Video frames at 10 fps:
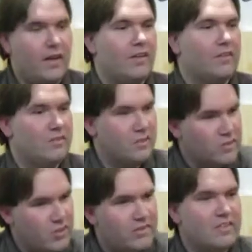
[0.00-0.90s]
that because he's a
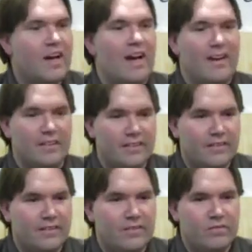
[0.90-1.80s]
just God.
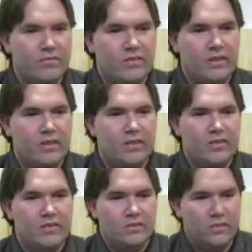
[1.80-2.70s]

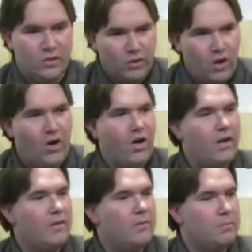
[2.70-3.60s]
The
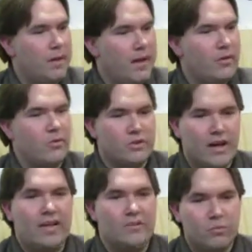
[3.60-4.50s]
law matters.
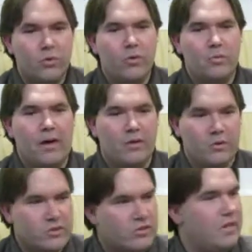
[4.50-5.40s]
God's word
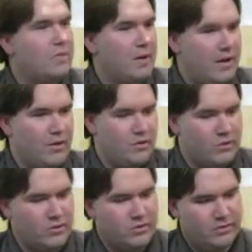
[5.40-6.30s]
matters. Sin matters.